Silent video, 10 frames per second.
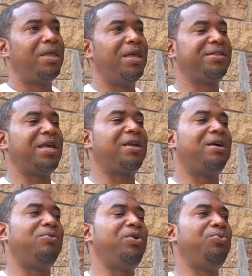it's like
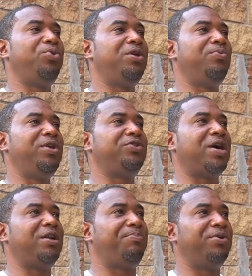we
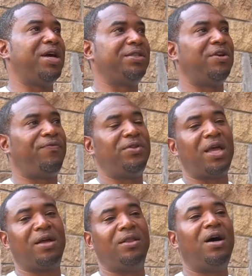try to put ourselves in
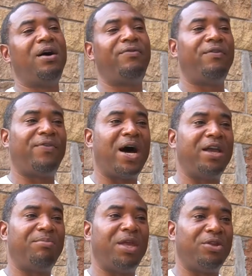like a love
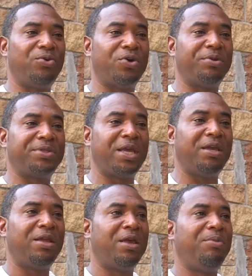environment. You know what I'm
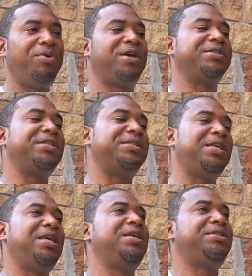saying? Because it's
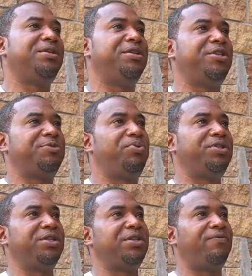easier to just
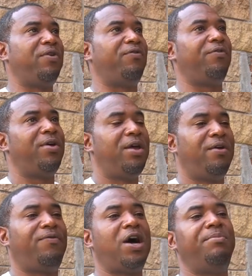put yourself in an
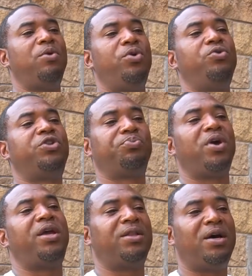environment when you
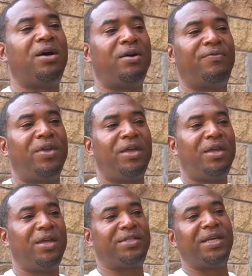spreading love
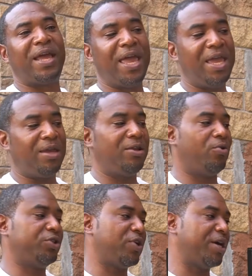instead of hate,
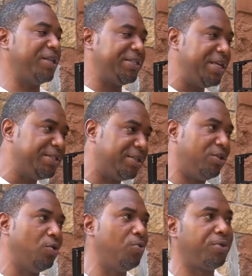or trying to teach the
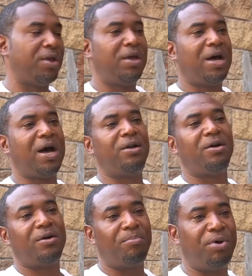youth how
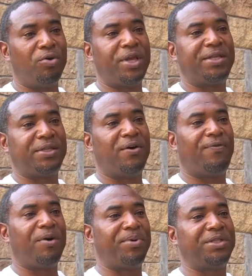to build themselves
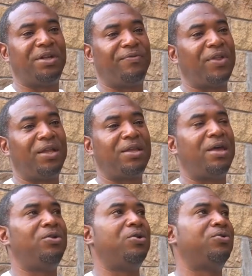up and stuff like
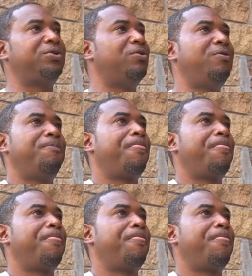that. You know, so